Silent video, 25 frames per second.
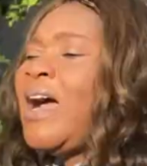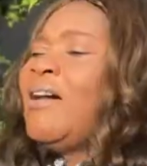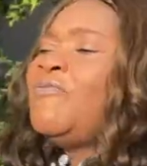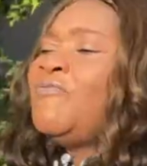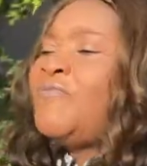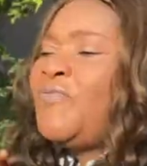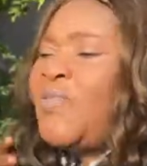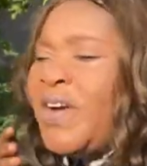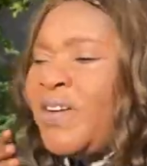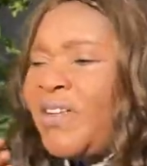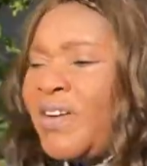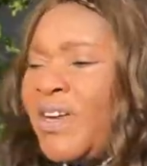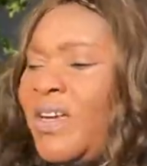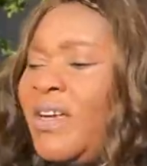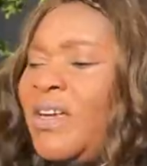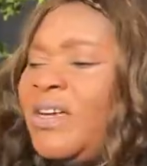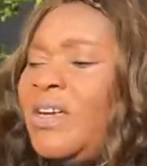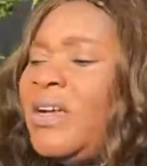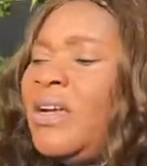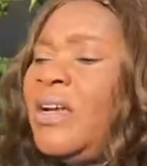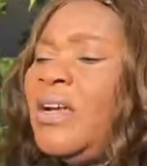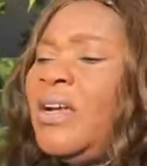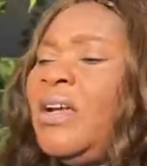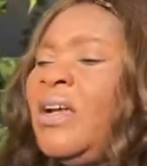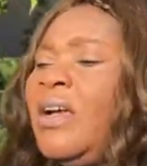very
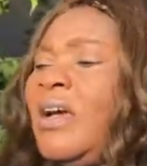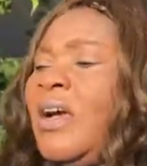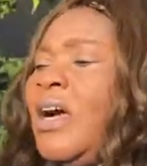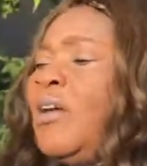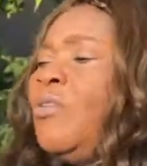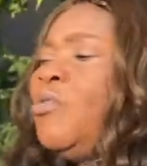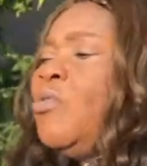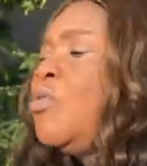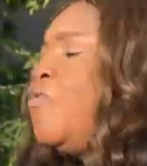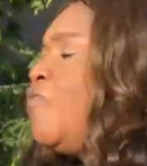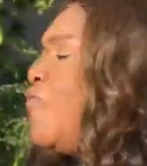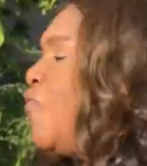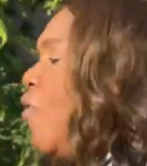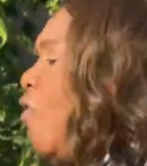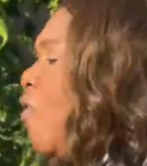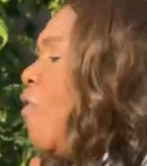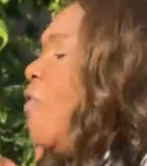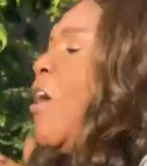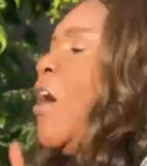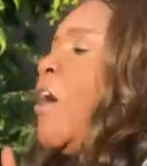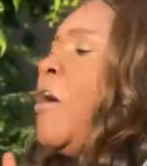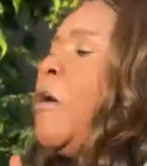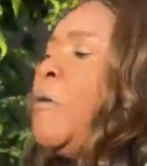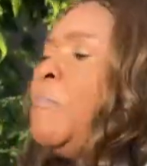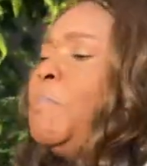good for
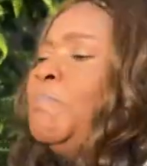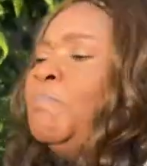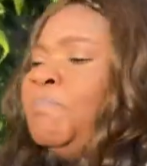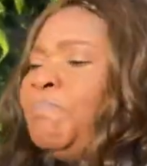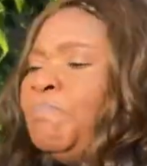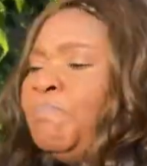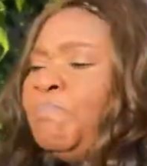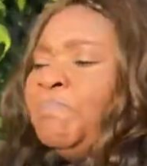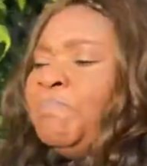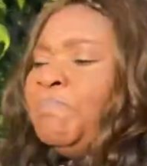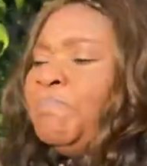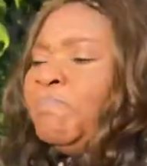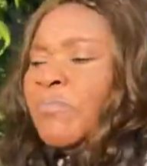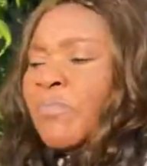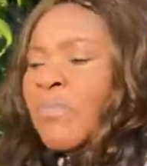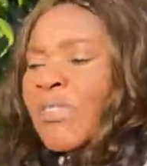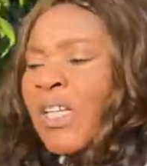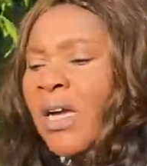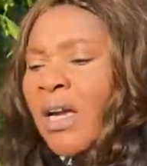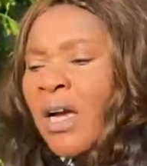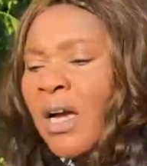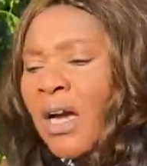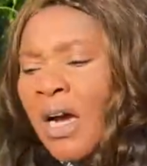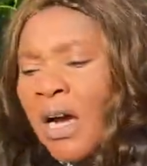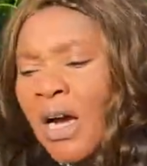um,
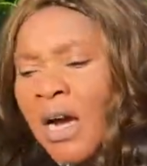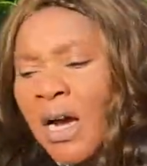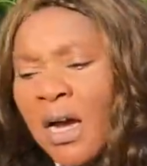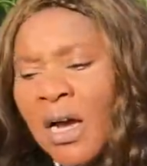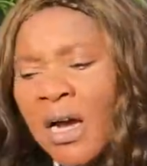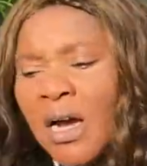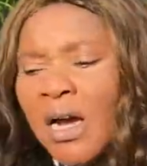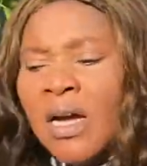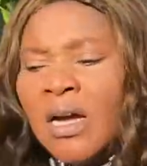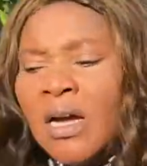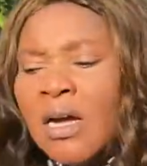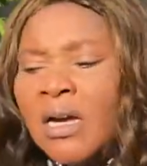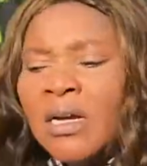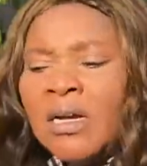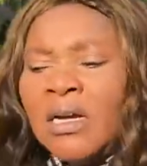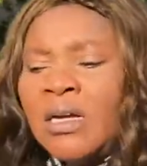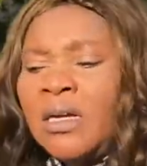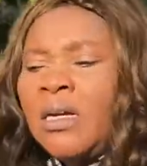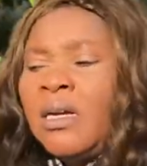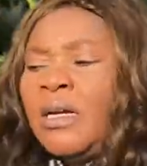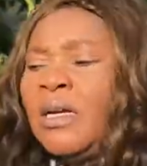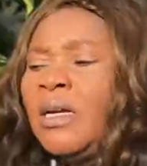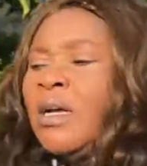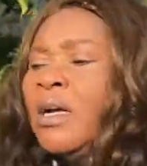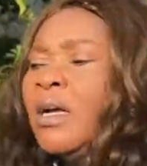uh,
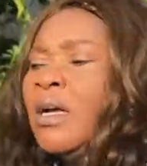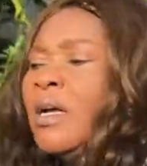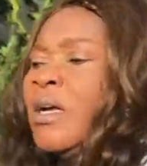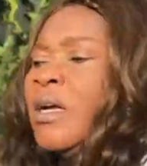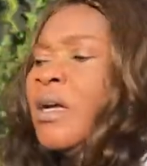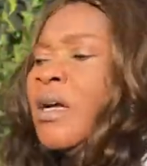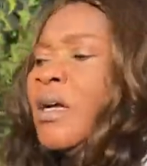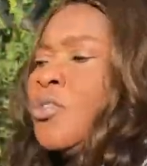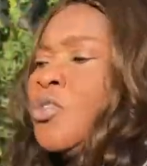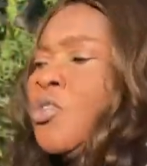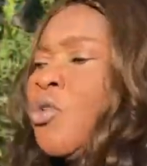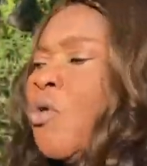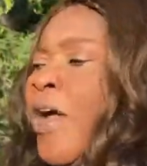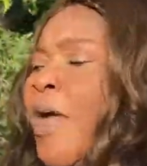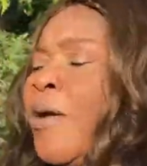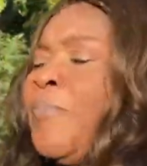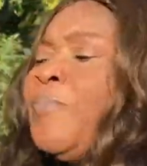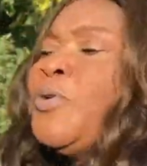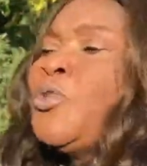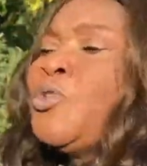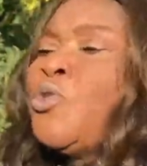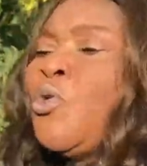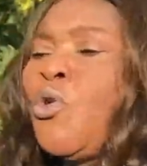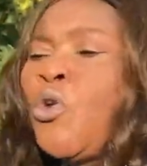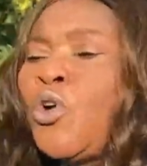to help
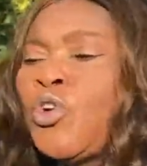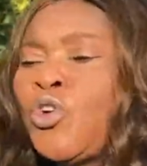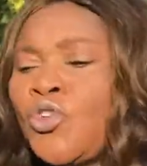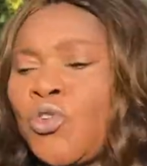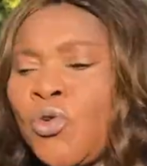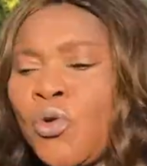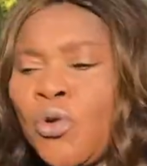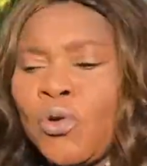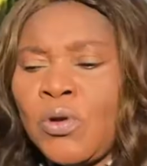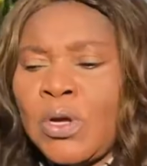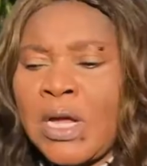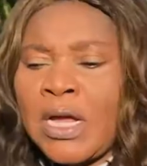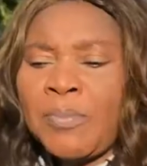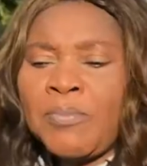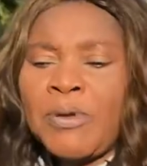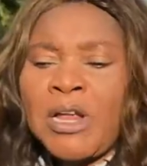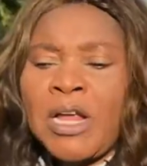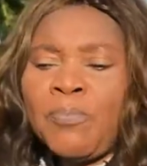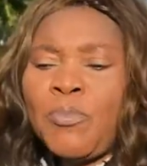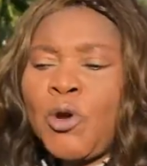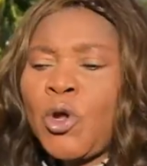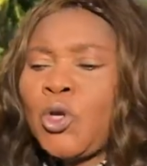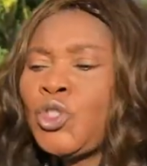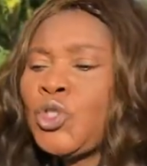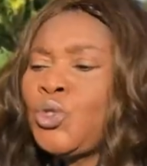you to control uh,
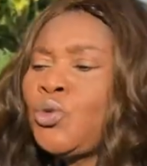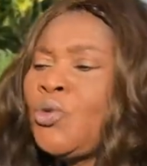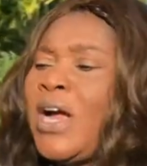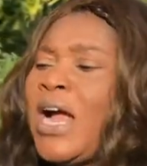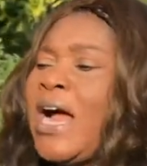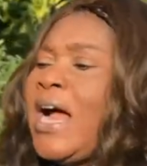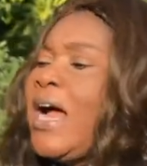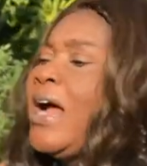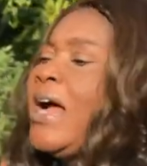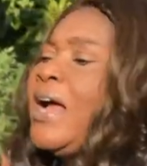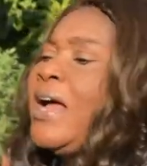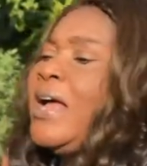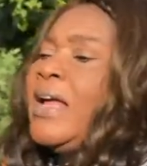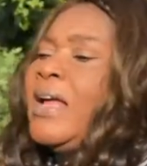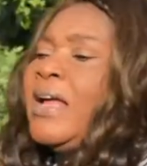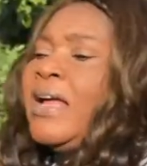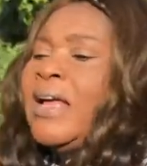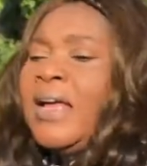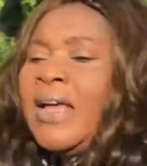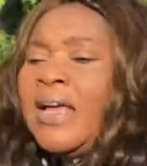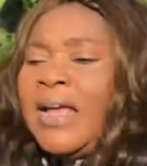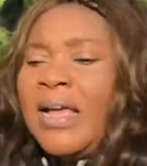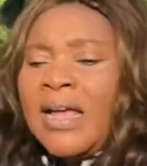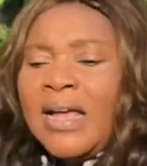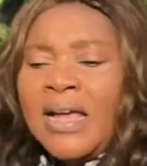blood sugar,
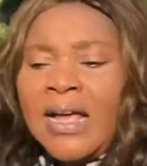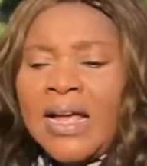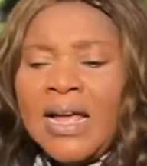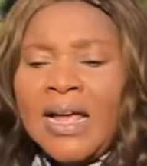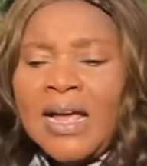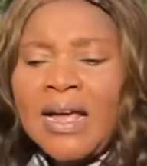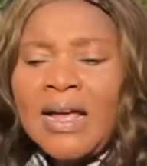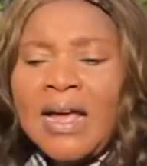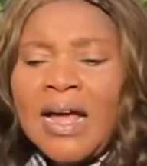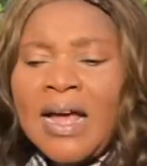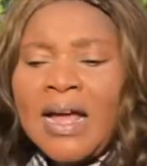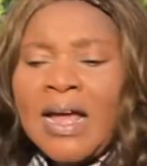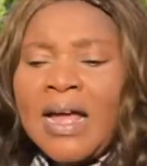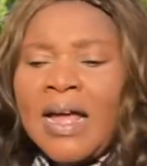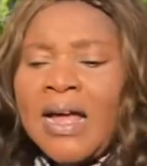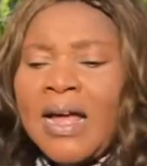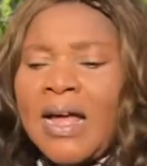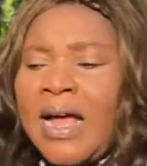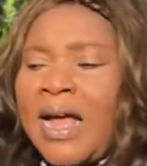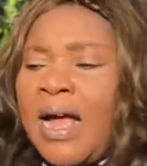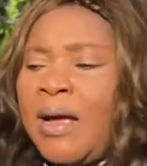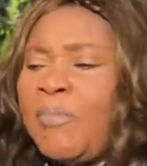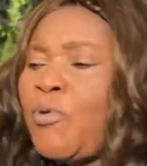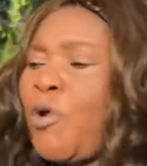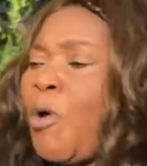uh, uh,
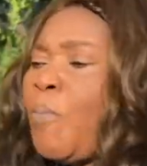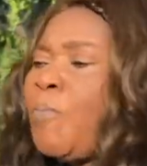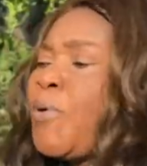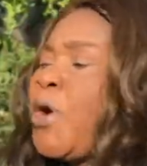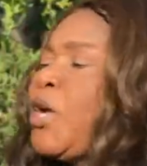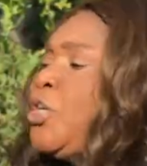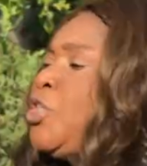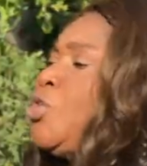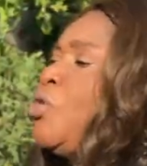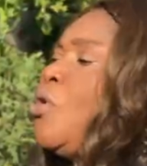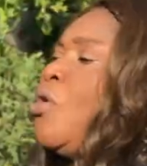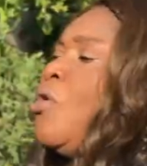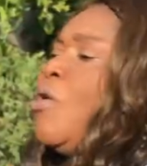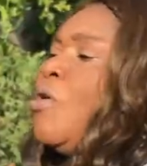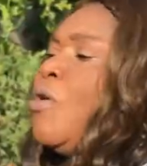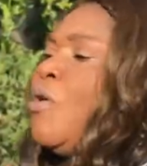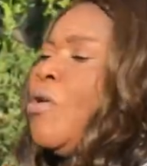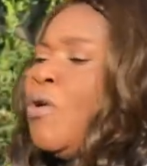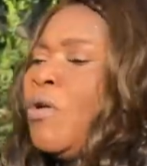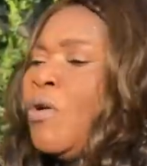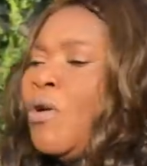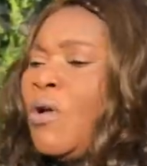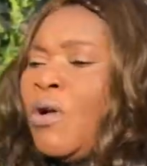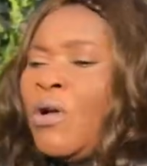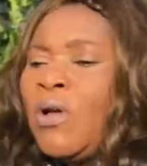high blood pressure,
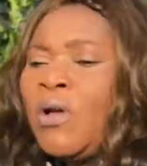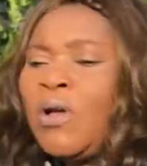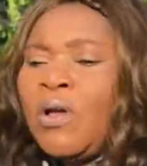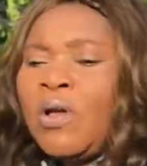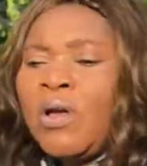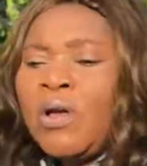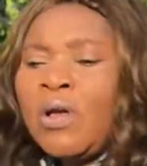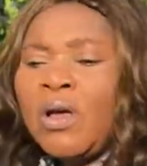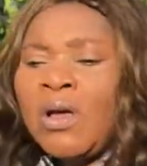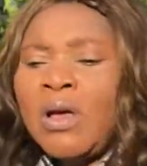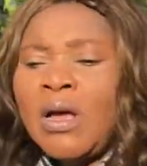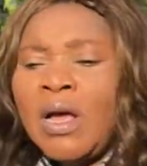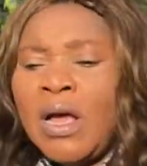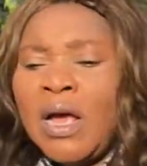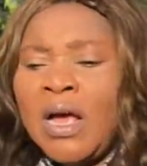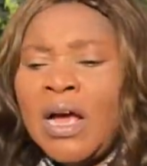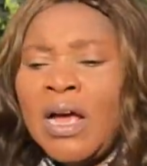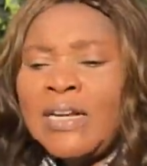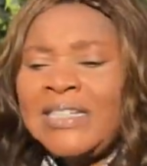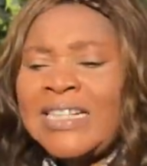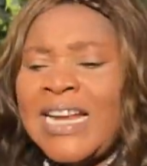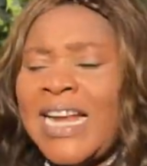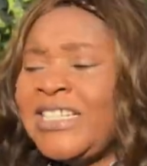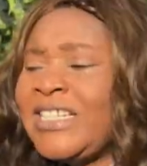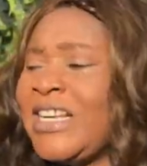
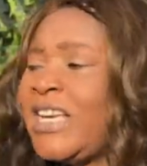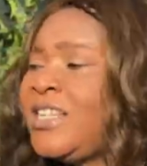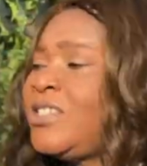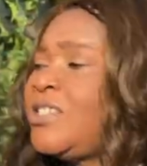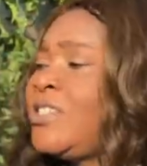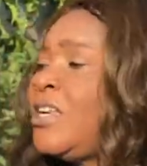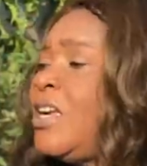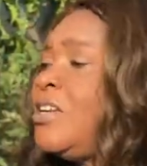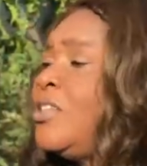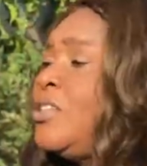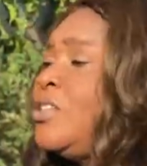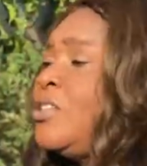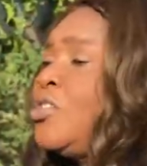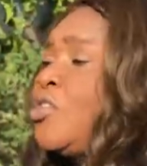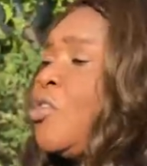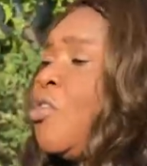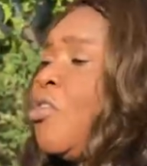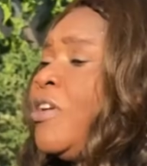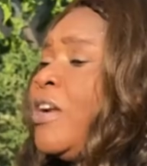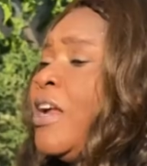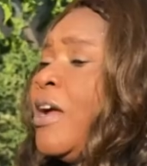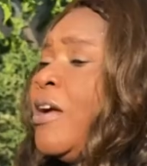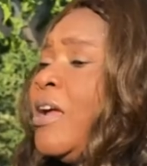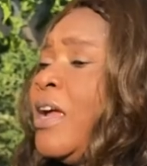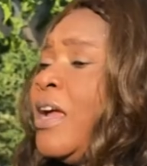
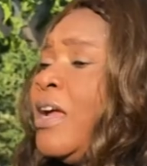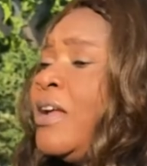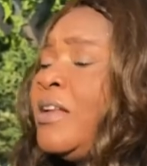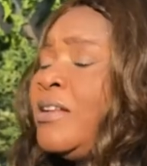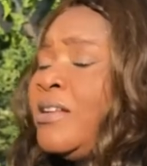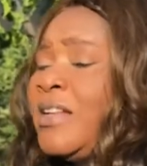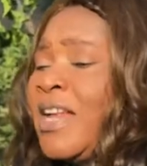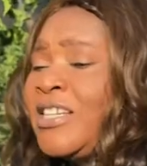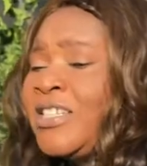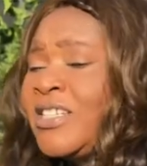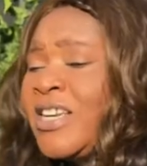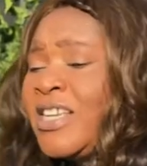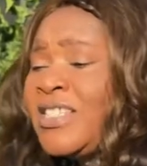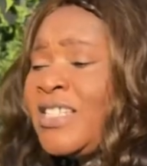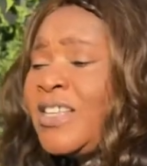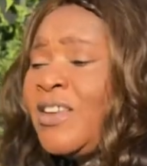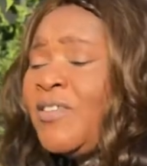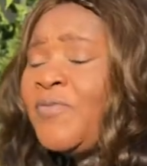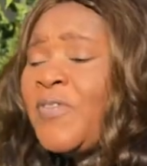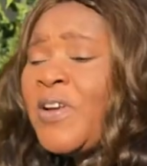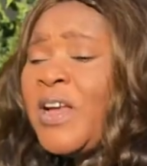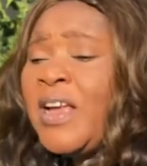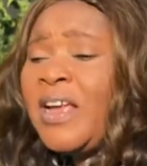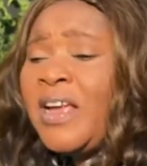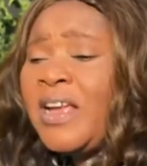digestion, digestive
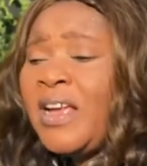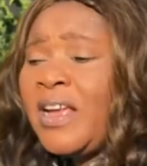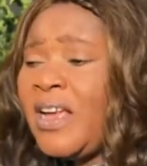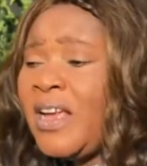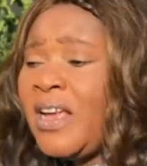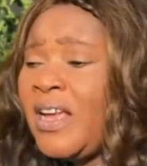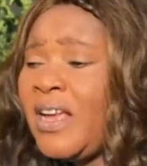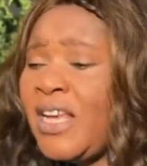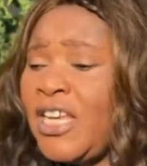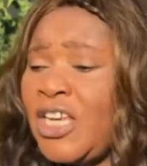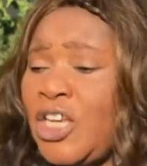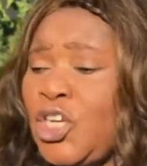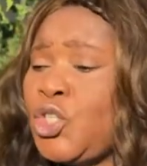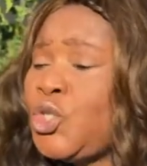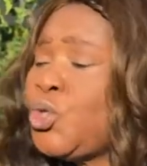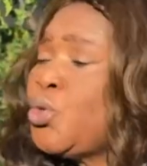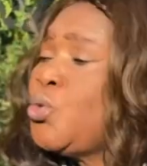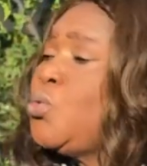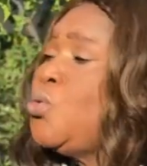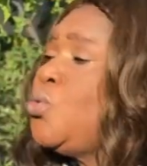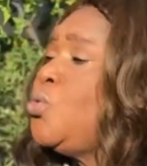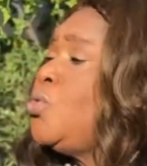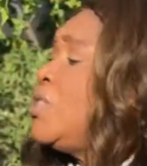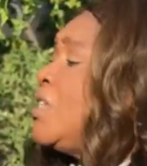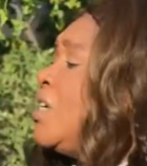
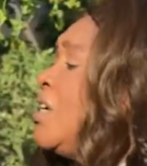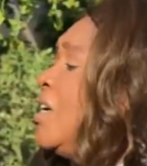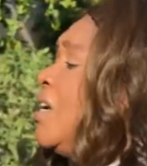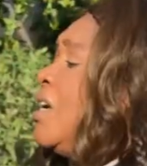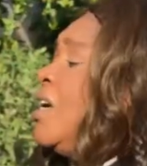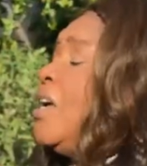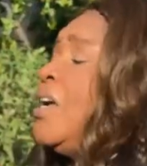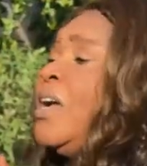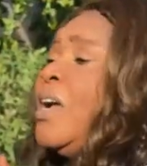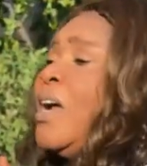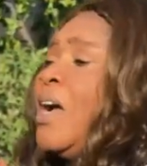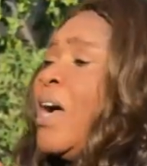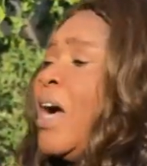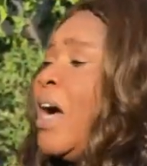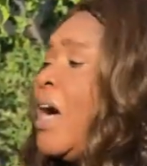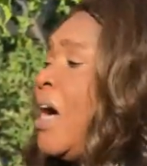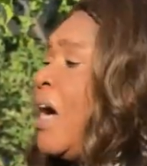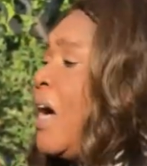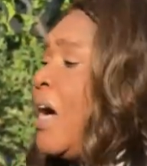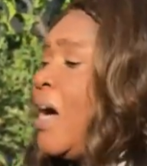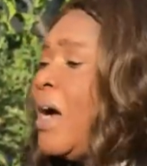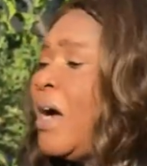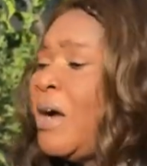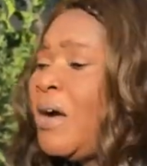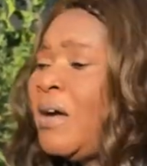issues.
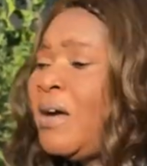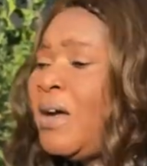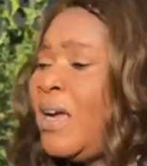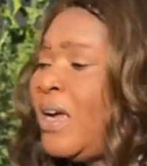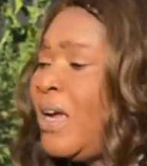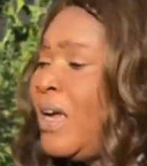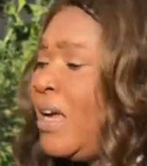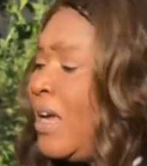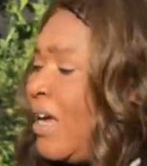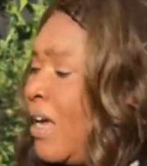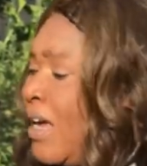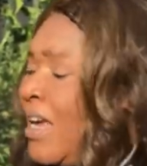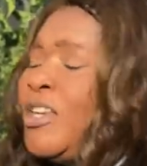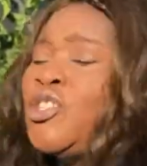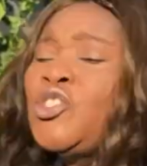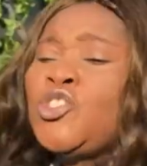it's